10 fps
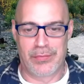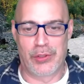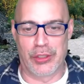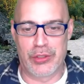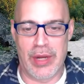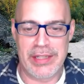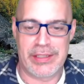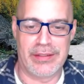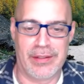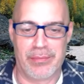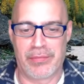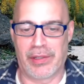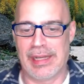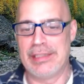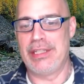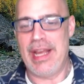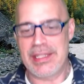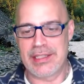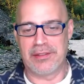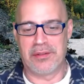good question. Glad you
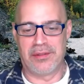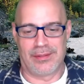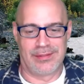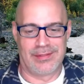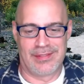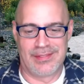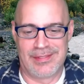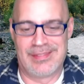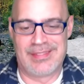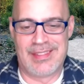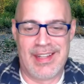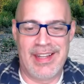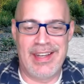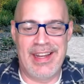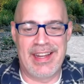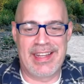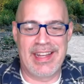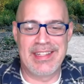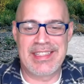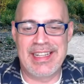asked it. And hey,
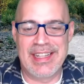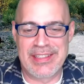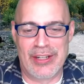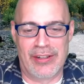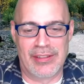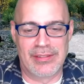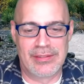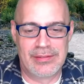KC, how's it going?